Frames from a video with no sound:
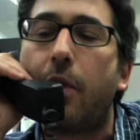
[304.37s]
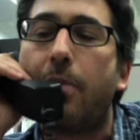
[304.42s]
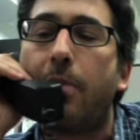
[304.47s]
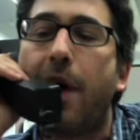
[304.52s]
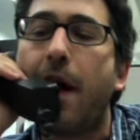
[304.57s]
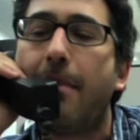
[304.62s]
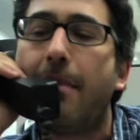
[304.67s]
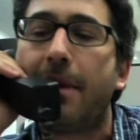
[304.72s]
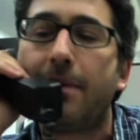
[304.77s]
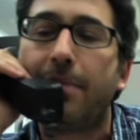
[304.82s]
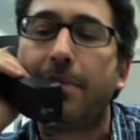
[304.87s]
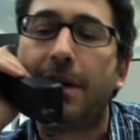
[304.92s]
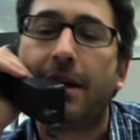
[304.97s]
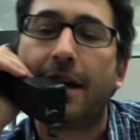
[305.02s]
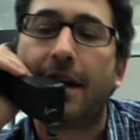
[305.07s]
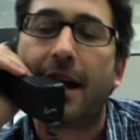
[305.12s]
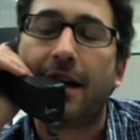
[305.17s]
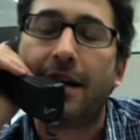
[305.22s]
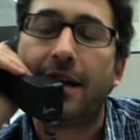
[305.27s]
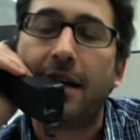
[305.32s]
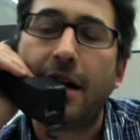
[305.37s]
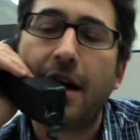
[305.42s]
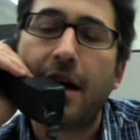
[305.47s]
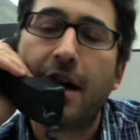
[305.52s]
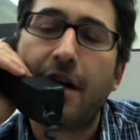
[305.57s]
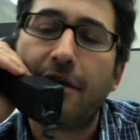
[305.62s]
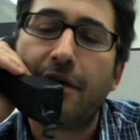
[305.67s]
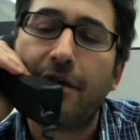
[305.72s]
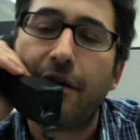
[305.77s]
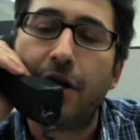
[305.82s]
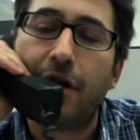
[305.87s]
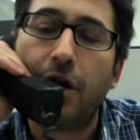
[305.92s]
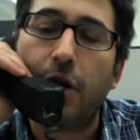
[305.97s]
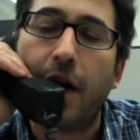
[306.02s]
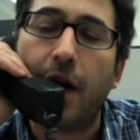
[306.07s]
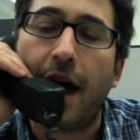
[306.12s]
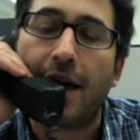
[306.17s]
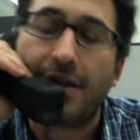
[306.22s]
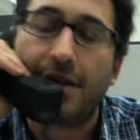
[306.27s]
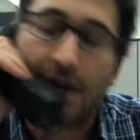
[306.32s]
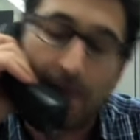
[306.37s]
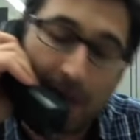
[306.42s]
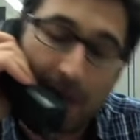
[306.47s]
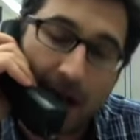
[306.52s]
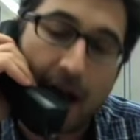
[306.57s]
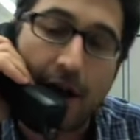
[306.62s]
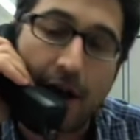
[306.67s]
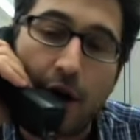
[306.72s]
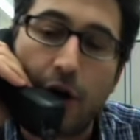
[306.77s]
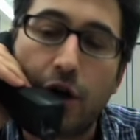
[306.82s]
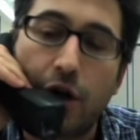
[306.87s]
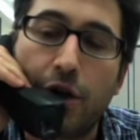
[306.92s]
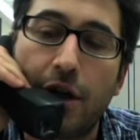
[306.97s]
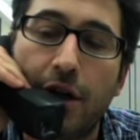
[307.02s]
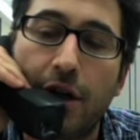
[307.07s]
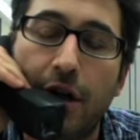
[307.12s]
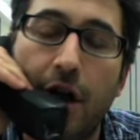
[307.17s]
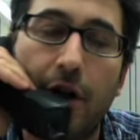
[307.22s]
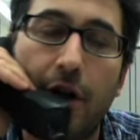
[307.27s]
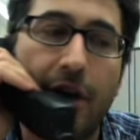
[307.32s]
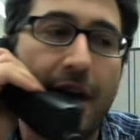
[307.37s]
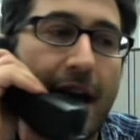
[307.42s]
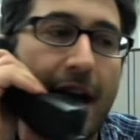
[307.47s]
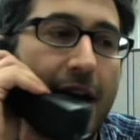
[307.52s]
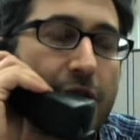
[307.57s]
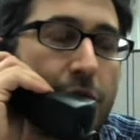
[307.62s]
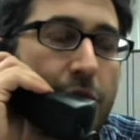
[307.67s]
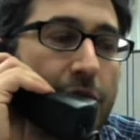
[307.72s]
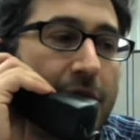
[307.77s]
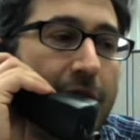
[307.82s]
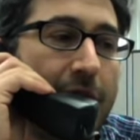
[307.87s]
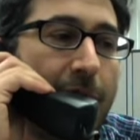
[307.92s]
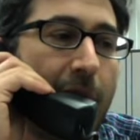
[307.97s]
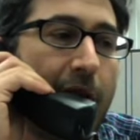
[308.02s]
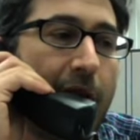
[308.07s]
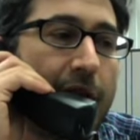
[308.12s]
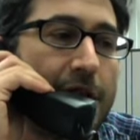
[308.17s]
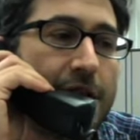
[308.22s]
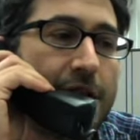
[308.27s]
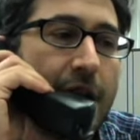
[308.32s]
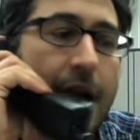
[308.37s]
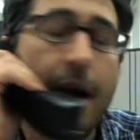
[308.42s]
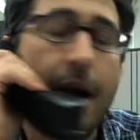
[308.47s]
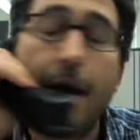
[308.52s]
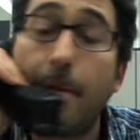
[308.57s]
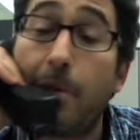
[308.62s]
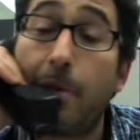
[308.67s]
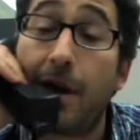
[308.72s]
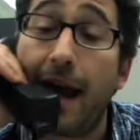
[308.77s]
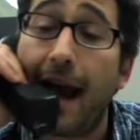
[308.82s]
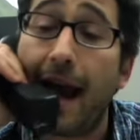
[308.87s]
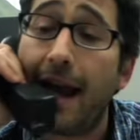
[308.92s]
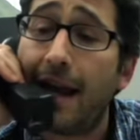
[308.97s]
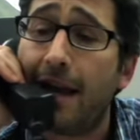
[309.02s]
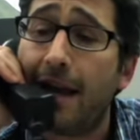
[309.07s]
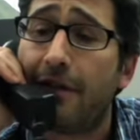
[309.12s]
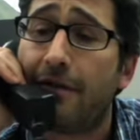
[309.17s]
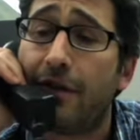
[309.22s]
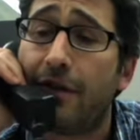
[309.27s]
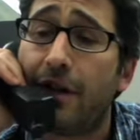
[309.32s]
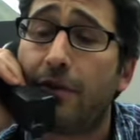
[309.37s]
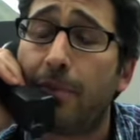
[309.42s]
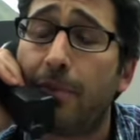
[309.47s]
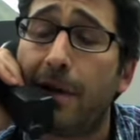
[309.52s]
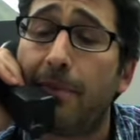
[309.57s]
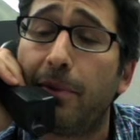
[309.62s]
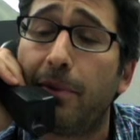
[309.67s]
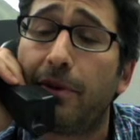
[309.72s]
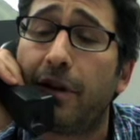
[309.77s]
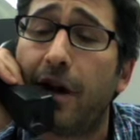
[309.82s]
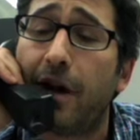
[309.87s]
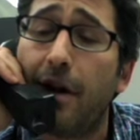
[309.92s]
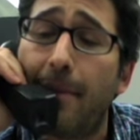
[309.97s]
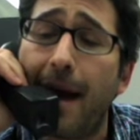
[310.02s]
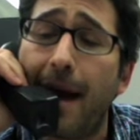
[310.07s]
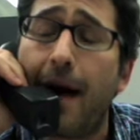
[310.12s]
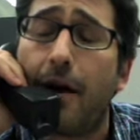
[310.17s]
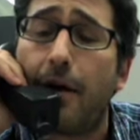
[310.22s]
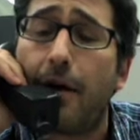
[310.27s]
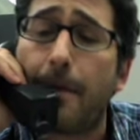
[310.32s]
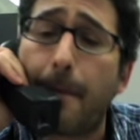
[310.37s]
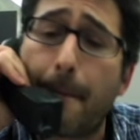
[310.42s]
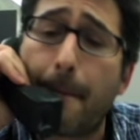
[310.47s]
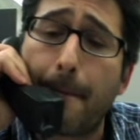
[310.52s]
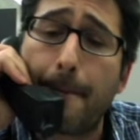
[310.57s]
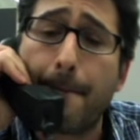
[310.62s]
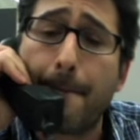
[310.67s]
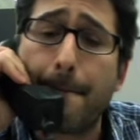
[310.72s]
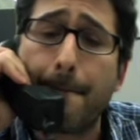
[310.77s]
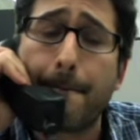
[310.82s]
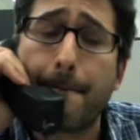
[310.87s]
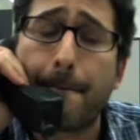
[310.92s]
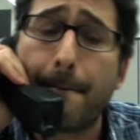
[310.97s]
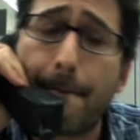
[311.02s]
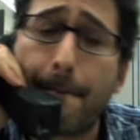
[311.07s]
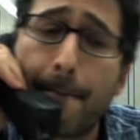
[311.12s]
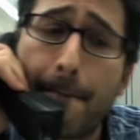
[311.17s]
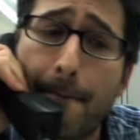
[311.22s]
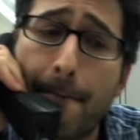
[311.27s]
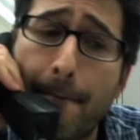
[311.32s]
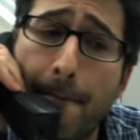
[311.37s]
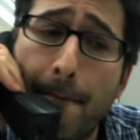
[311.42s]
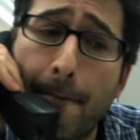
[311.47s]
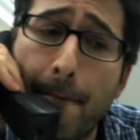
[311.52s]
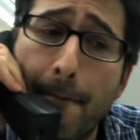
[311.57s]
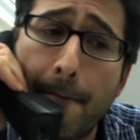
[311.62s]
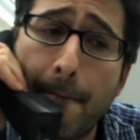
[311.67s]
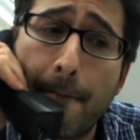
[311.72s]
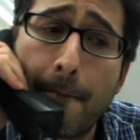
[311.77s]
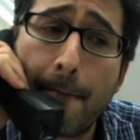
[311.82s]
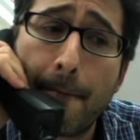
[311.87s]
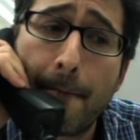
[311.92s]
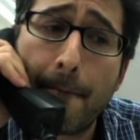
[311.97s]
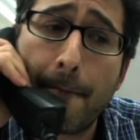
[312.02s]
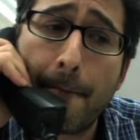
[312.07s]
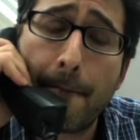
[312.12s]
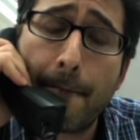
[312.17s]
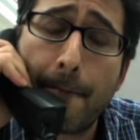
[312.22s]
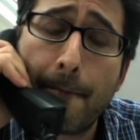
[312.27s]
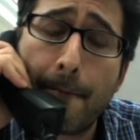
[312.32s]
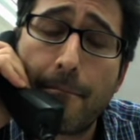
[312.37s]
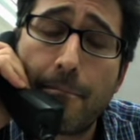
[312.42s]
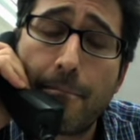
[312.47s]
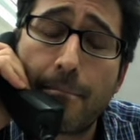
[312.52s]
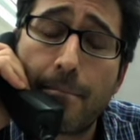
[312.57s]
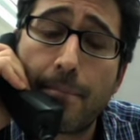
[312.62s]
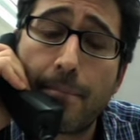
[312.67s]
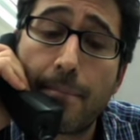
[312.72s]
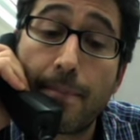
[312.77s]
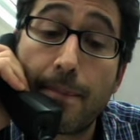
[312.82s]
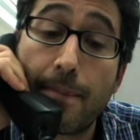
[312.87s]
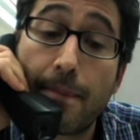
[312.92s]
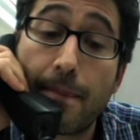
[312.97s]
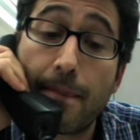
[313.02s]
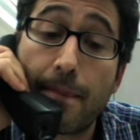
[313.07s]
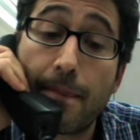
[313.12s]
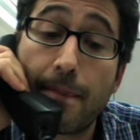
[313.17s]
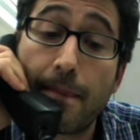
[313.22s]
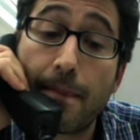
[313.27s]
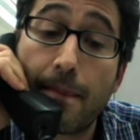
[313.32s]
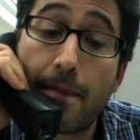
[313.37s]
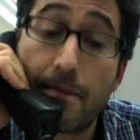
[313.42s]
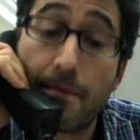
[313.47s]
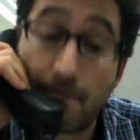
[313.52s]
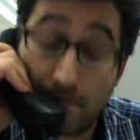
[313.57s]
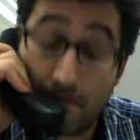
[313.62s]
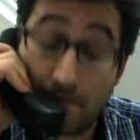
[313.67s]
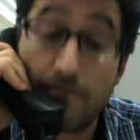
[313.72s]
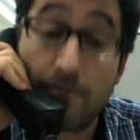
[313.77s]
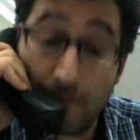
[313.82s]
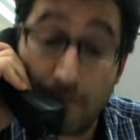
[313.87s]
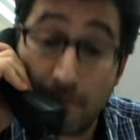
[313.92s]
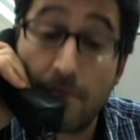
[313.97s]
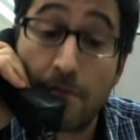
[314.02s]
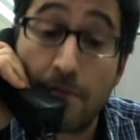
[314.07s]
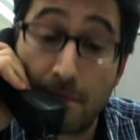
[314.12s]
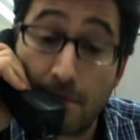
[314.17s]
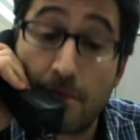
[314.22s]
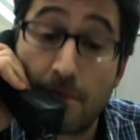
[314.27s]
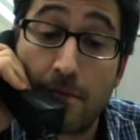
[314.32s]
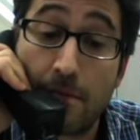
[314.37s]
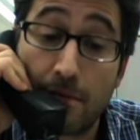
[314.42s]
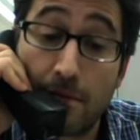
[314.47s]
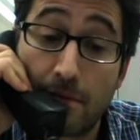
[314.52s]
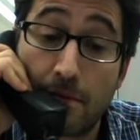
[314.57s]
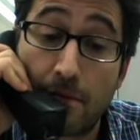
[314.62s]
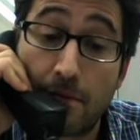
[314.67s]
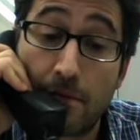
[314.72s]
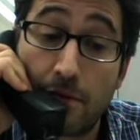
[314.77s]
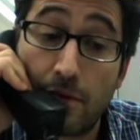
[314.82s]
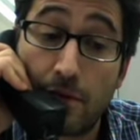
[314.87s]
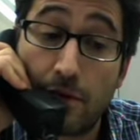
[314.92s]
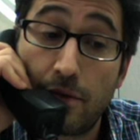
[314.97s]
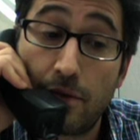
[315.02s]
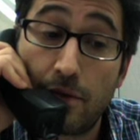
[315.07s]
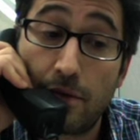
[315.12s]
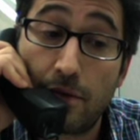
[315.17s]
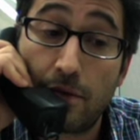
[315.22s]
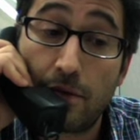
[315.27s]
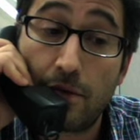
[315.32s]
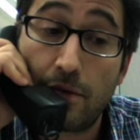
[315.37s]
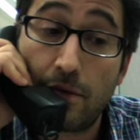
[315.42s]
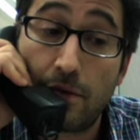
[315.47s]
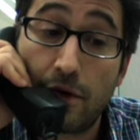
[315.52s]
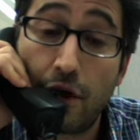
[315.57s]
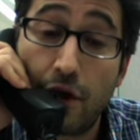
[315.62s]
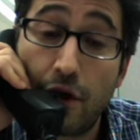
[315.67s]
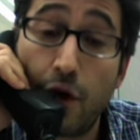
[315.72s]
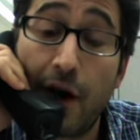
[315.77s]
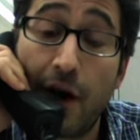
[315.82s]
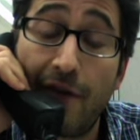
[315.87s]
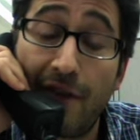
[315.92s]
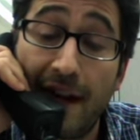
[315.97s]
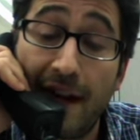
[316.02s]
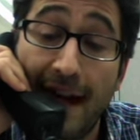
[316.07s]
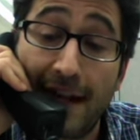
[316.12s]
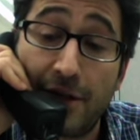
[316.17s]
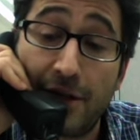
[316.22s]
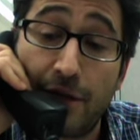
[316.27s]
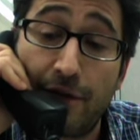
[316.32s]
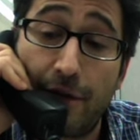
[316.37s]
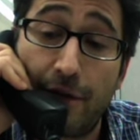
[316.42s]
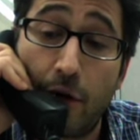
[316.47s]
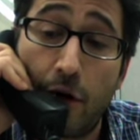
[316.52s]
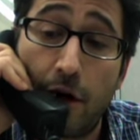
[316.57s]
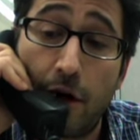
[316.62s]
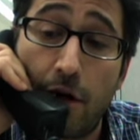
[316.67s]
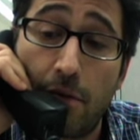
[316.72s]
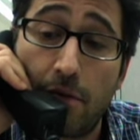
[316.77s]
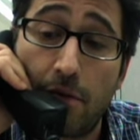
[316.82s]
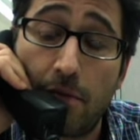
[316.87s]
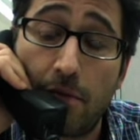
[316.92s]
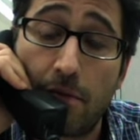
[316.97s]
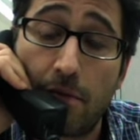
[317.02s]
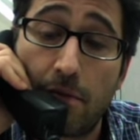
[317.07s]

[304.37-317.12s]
Obama to be elected? For you guys, I mean, I know you didn't go to the actual tea parties, but any of these people to come out. Nor did I. Well, that's a fair question, but the idea that you're going to spend now. Do you have an answer for it?